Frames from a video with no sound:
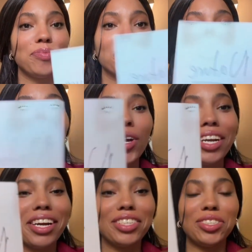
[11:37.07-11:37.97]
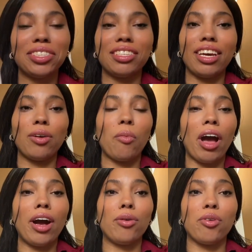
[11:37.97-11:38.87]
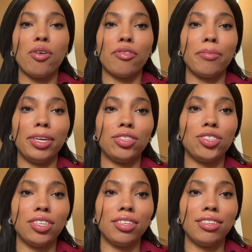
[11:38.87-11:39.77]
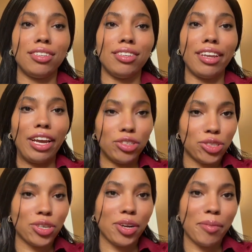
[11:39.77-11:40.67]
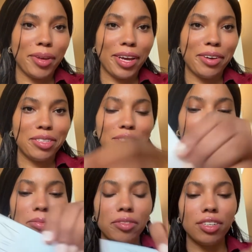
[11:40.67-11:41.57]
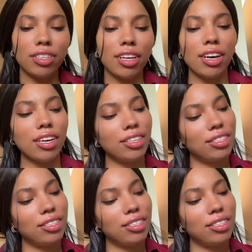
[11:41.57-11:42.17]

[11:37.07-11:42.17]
what did I just say? Wow, confirmation. Nature coming out on top of all of that.